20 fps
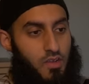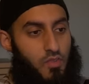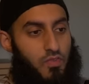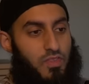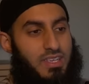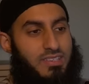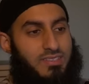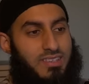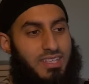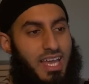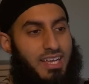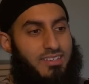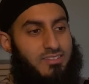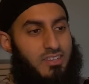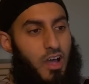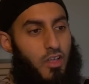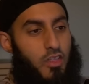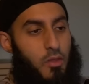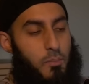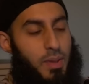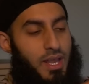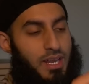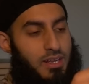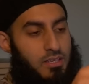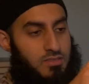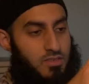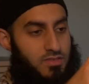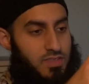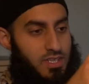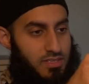These legs are the
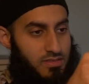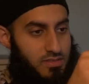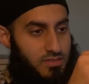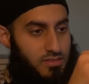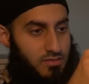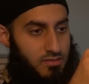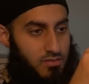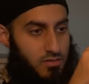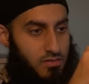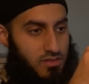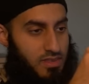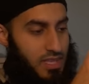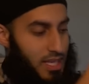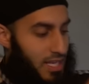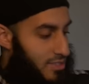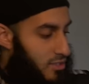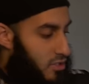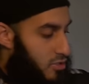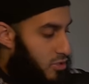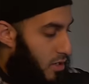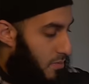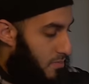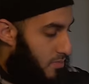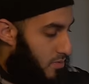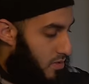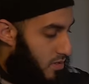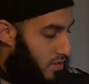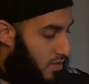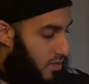pillars of this thing at the top.